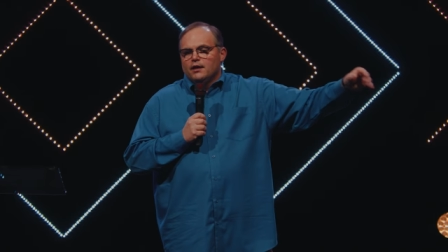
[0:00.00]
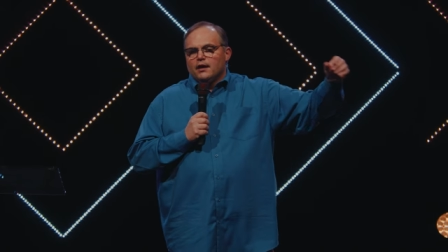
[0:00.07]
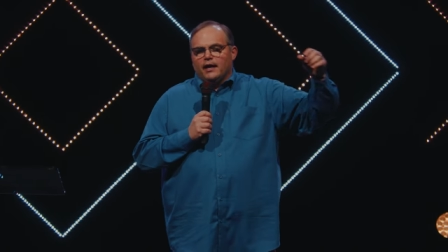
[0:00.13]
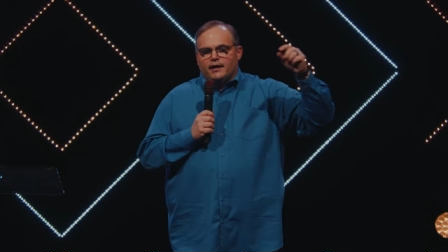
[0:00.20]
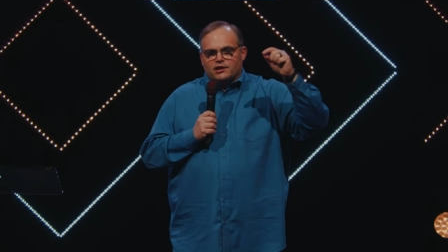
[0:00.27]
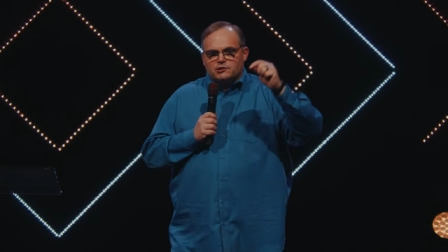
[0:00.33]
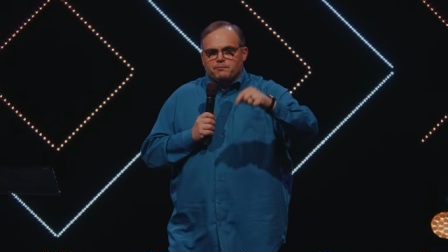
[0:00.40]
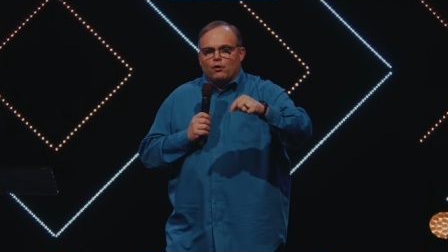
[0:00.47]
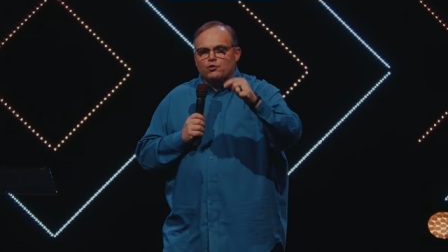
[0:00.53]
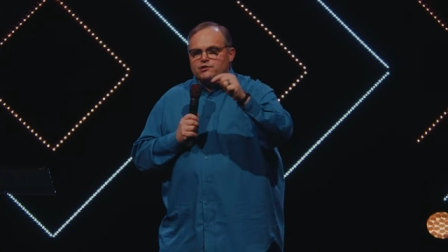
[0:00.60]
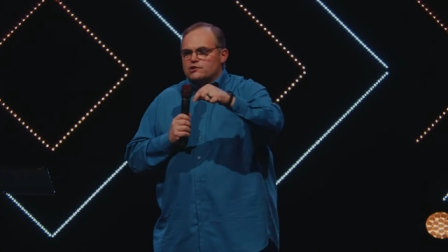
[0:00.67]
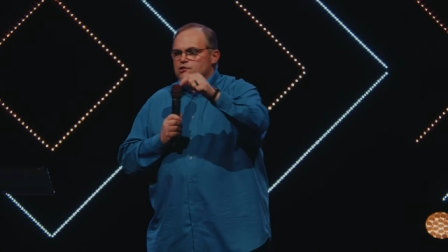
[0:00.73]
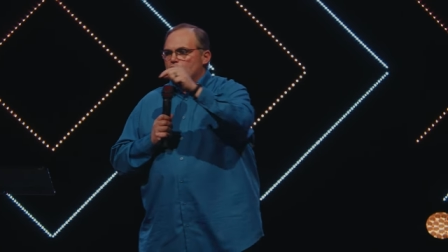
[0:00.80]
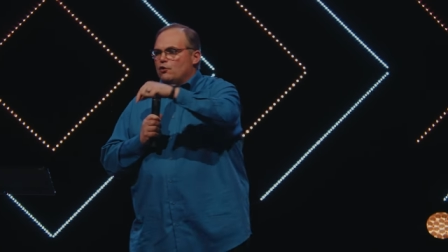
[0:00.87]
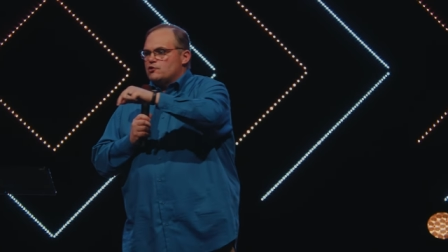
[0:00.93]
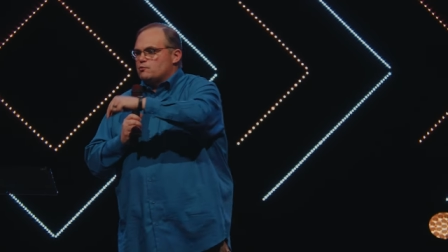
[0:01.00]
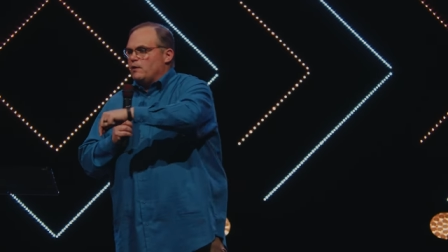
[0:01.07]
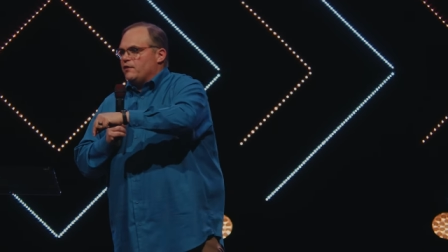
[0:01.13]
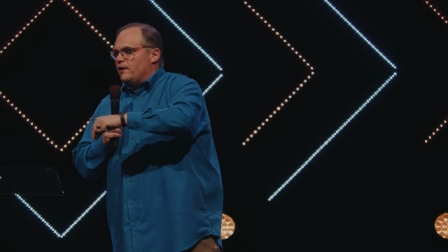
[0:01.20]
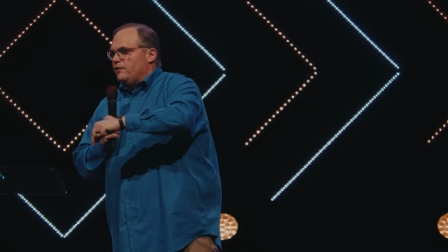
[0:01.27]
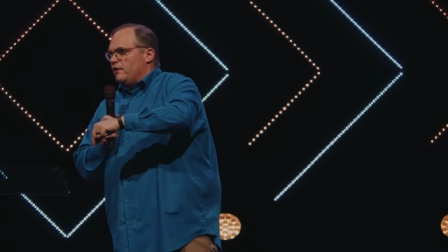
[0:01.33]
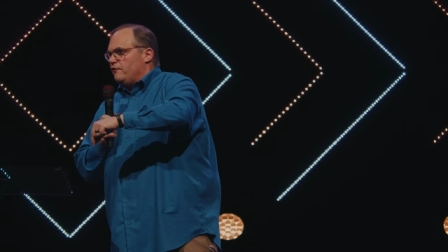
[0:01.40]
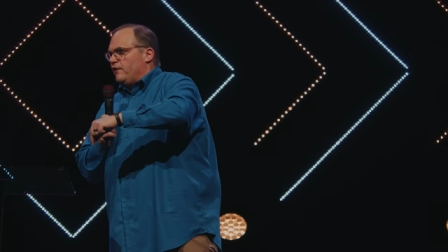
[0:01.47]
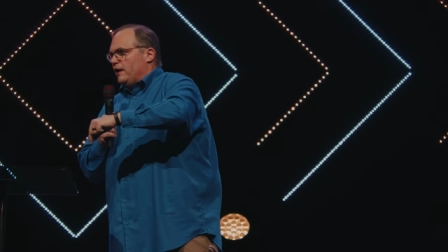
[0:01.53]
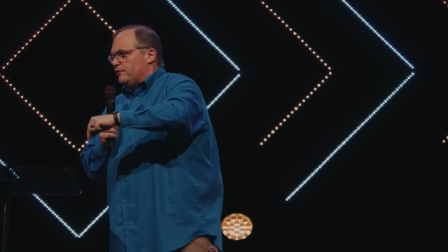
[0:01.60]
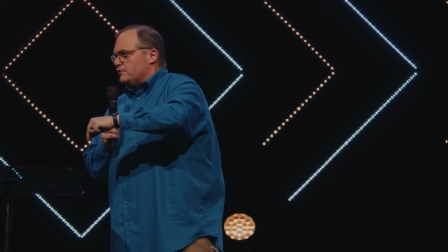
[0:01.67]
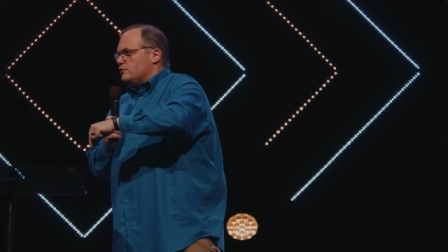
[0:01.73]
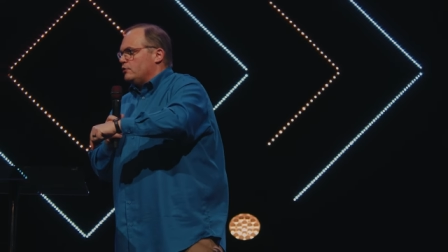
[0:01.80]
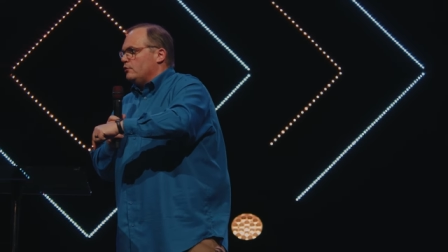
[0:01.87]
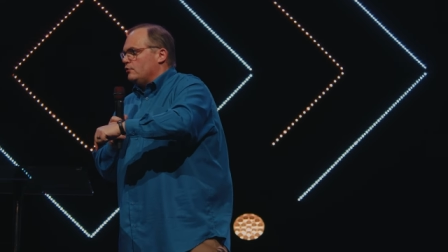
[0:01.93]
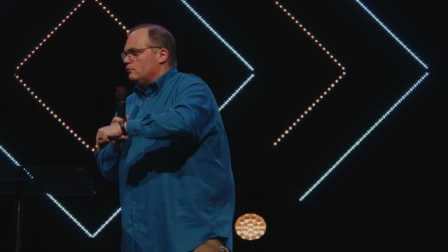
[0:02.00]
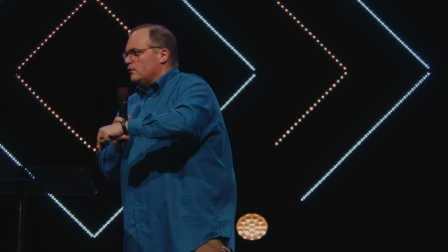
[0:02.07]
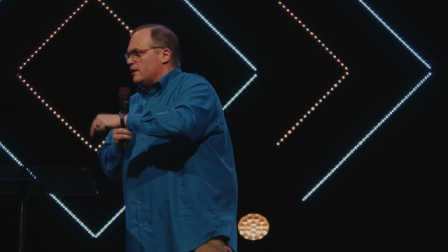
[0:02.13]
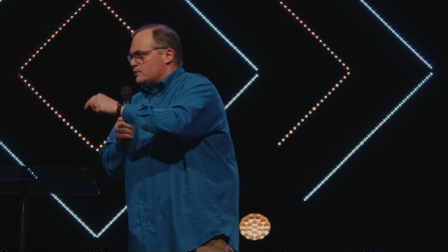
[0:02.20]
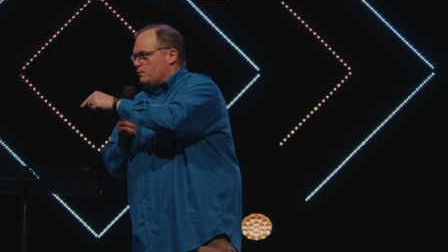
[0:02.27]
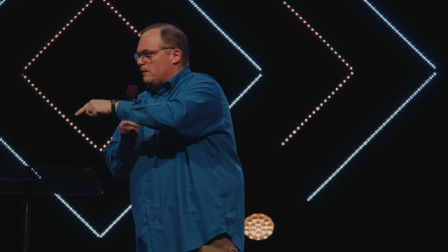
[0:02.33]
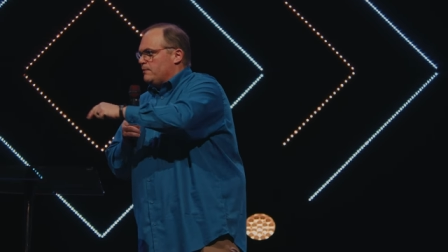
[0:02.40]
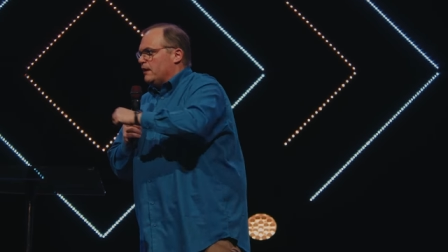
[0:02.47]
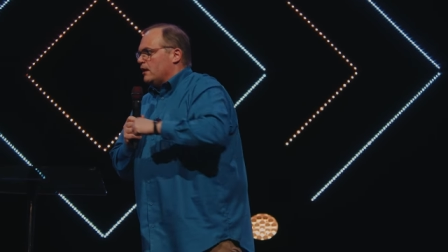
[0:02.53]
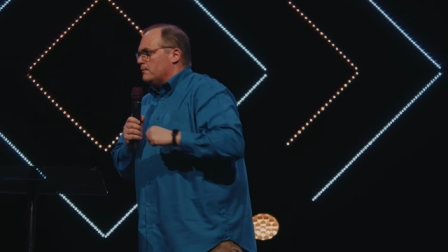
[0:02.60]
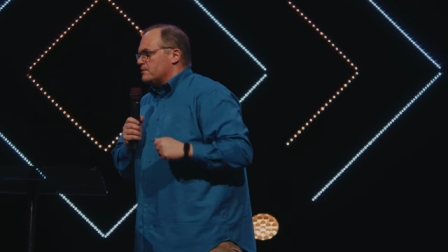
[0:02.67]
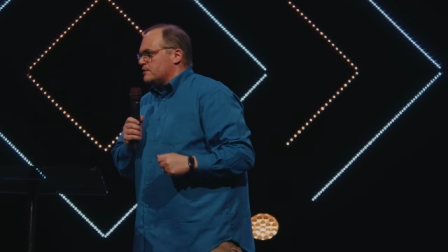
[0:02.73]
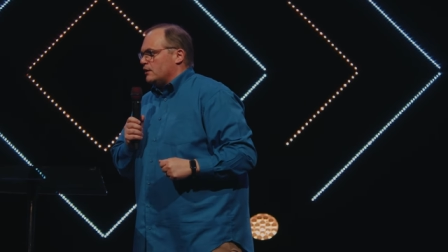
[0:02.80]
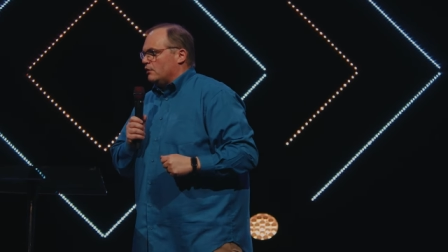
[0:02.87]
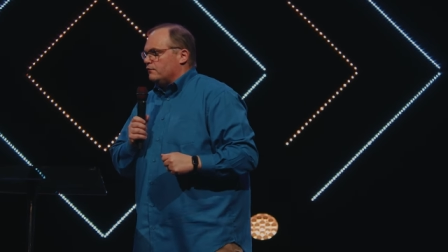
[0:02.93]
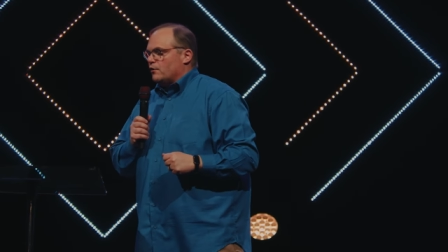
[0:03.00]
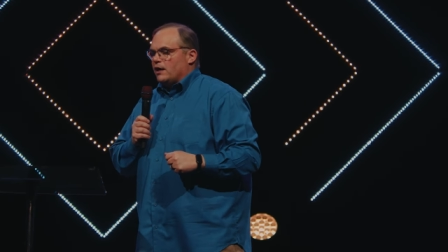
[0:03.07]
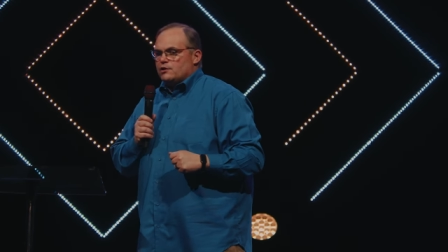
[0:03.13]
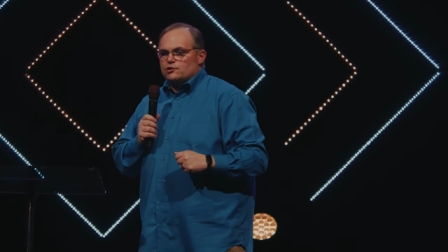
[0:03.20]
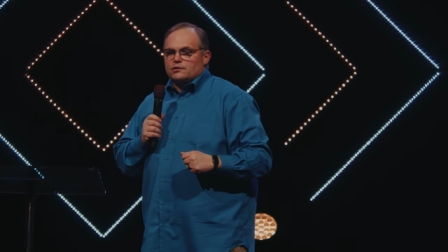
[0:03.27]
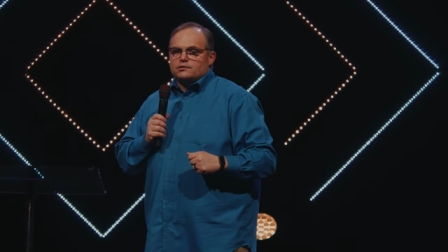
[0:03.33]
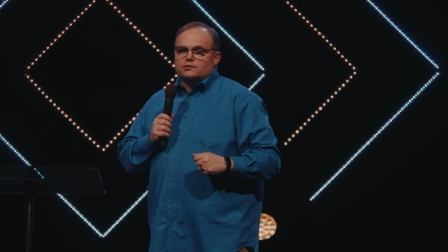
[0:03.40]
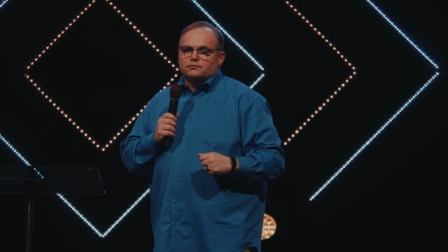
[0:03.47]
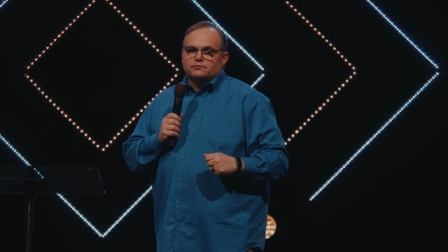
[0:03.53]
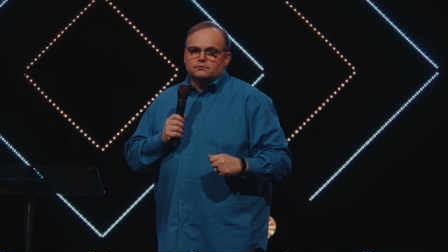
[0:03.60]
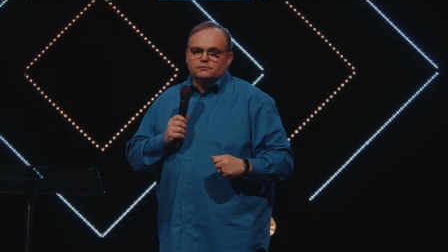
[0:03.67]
it exposes those within the faith too, lest we become self righteous.